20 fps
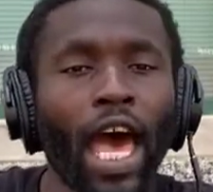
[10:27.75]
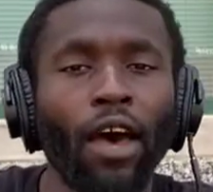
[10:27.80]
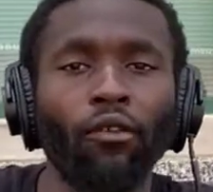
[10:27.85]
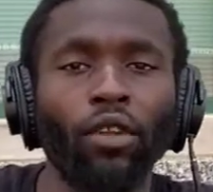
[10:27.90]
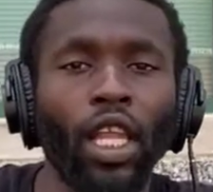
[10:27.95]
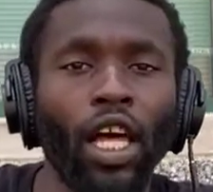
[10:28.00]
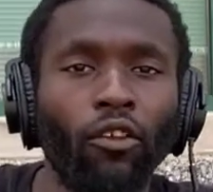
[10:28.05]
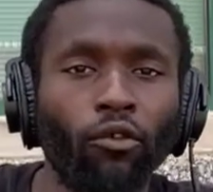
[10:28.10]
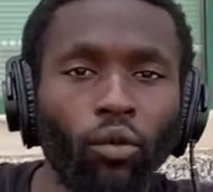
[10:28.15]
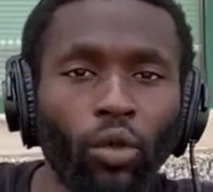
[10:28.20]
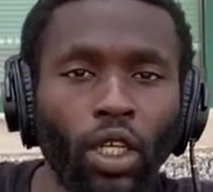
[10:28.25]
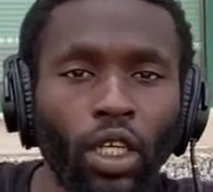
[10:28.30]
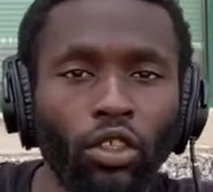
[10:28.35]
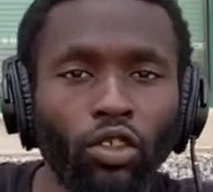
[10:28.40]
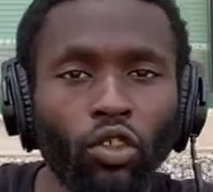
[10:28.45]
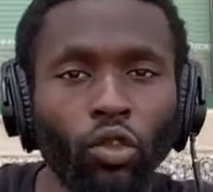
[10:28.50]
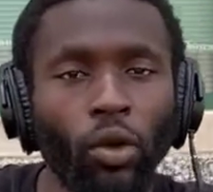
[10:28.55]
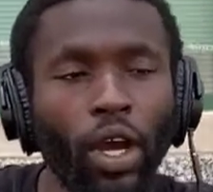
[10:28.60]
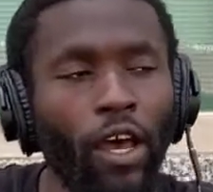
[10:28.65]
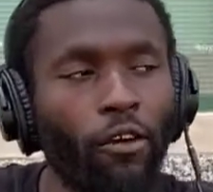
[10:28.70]
loved
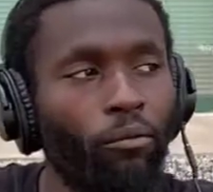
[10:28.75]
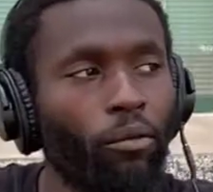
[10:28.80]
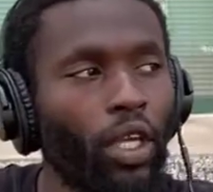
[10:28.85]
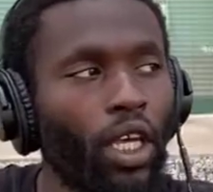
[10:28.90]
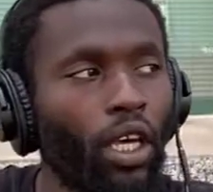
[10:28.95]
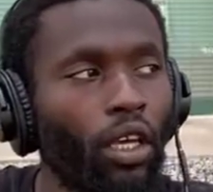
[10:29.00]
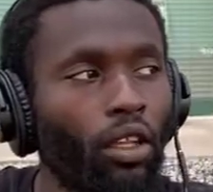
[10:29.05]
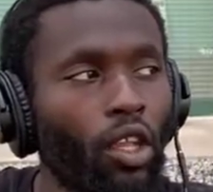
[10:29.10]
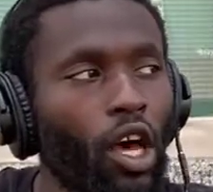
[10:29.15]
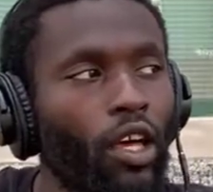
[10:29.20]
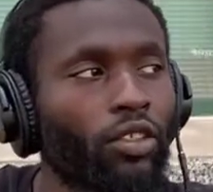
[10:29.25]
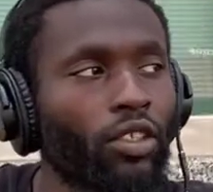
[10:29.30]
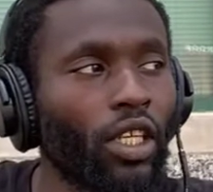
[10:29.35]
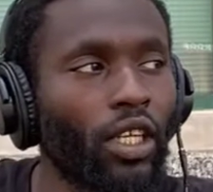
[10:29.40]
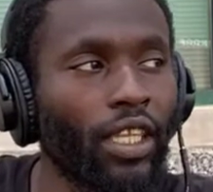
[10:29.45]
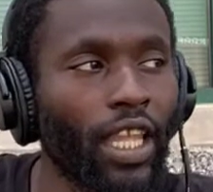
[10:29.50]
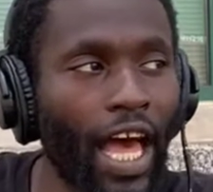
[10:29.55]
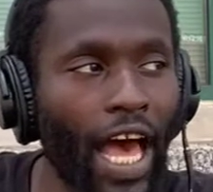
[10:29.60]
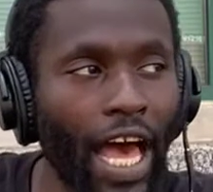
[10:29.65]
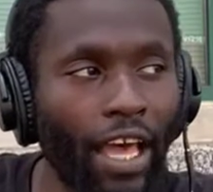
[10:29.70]
ones who have been lost
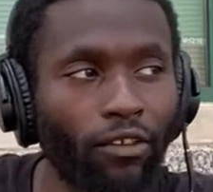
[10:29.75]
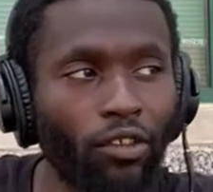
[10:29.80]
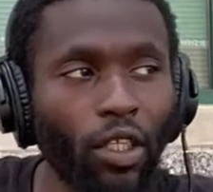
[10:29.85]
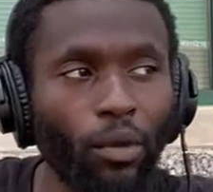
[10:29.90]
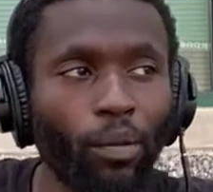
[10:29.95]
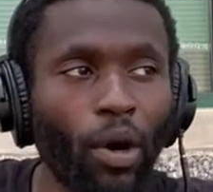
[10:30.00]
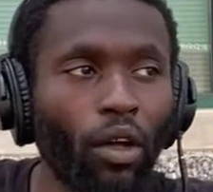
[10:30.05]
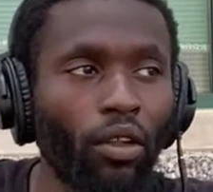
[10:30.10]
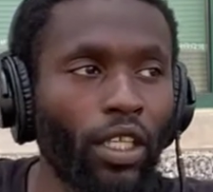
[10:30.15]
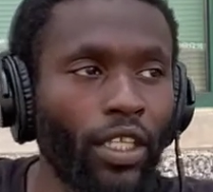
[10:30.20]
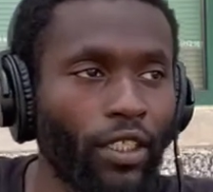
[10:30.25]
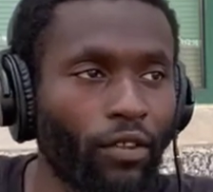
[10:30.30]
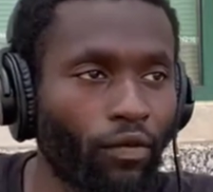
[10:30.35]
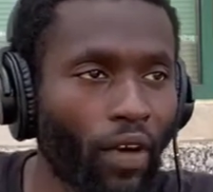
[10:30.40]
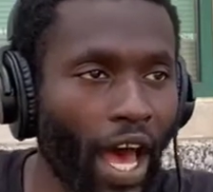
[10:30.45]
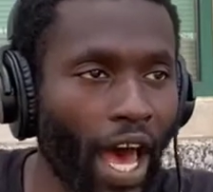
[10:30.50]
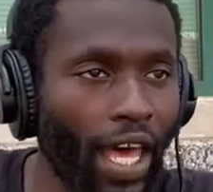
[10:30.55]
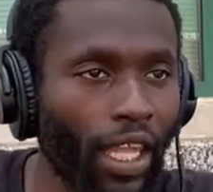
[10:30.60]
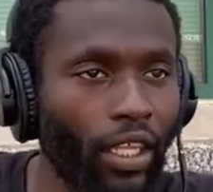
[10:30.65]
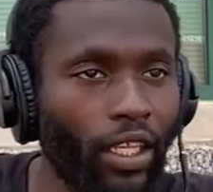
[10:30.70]
their lives to police
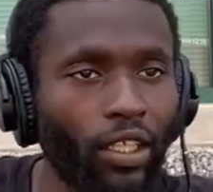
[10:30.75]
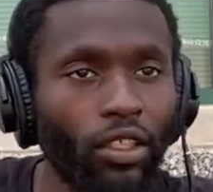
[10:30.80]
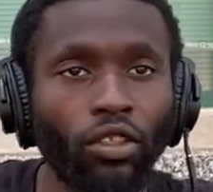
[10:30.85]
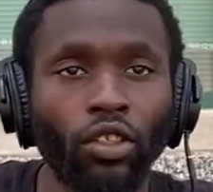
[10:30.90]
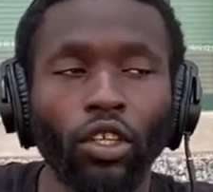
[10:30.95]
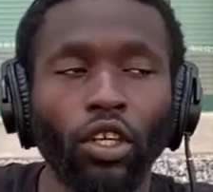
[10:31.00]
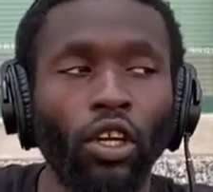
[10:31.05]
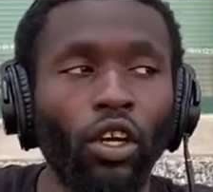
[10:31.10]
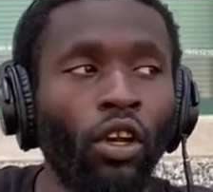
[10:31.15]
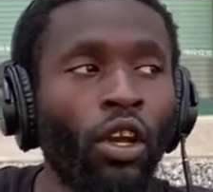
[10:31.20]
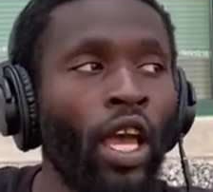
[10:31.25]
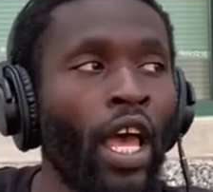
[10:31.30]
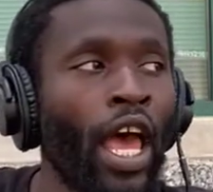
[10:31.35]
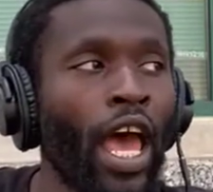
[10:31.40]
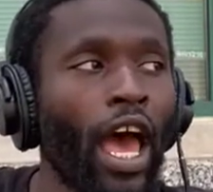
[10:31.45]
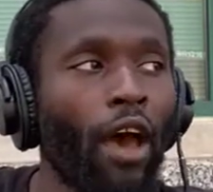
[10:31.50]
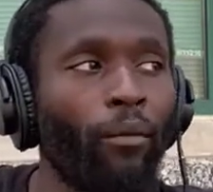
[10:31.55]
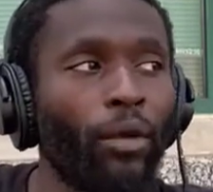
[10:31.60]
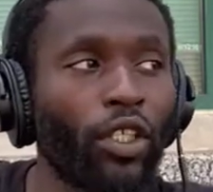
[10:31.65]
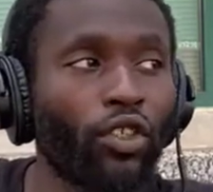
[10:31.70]
violence or
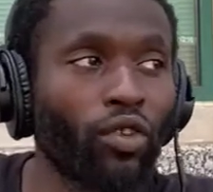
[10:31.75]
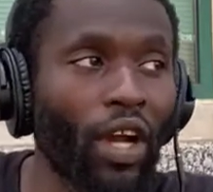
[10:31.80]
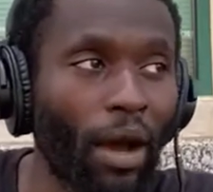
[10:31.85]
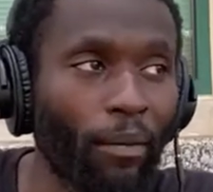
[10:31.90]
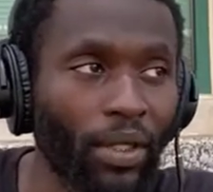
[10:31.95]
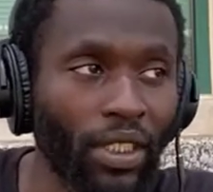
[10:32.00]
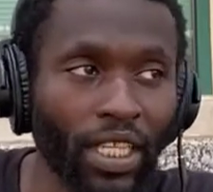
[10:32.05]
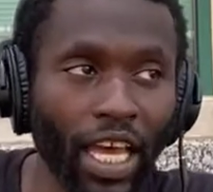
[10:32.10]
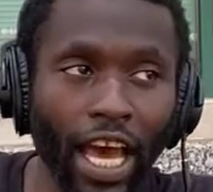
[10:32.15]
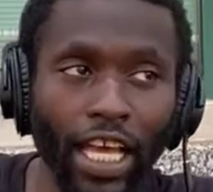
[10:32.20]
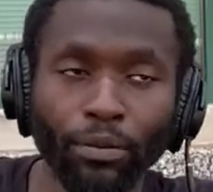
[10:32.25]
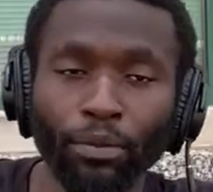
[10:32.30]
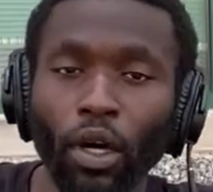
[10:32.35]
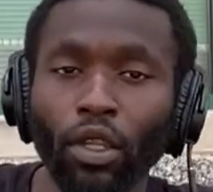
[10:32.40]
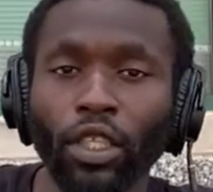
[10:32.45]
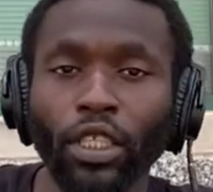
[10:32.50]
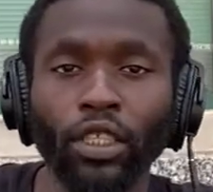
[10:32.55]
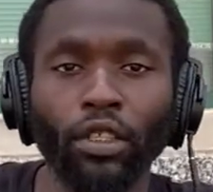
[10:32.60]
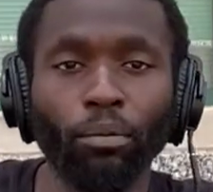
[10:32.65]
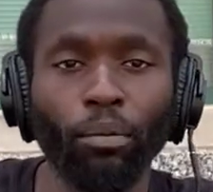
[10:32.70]
have been
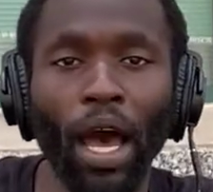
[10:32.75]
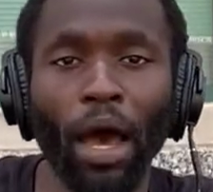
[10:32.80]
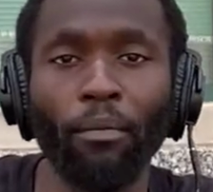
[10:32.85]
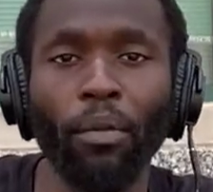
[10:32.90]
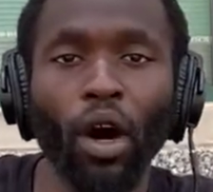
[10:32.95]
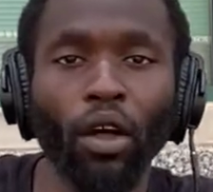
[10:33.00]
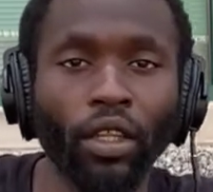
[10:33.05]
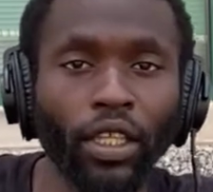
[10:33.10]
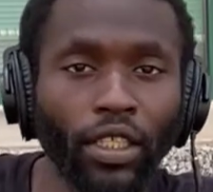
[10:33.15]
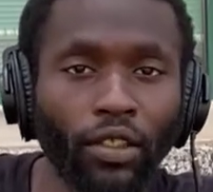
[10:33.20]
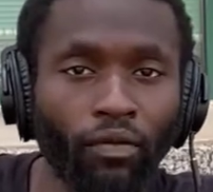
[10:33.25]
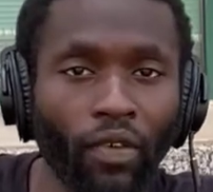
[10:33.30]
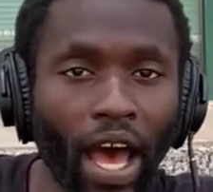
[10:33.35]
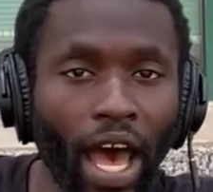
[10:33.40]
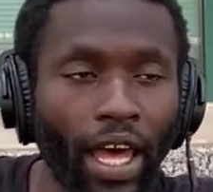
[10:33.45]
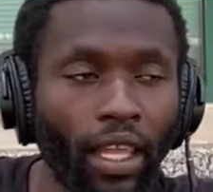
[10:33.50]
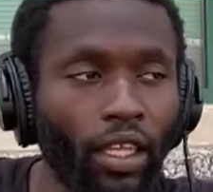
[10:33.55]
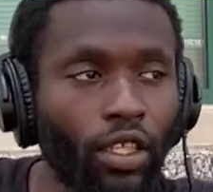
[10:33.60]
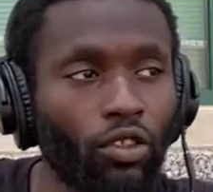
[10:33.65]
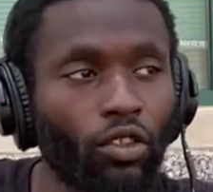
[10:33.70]
traumatized by police
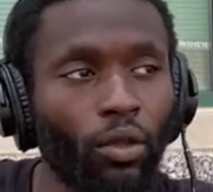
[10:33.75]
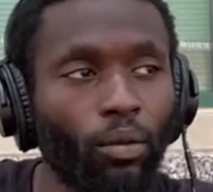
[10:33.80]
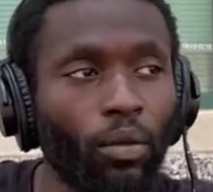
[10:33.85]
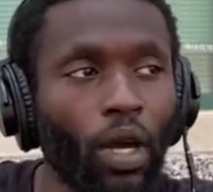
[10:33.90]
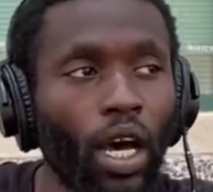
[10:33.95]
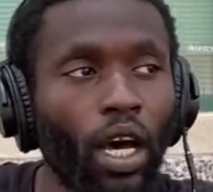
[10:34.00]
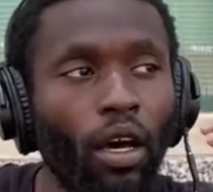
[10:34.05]
violence or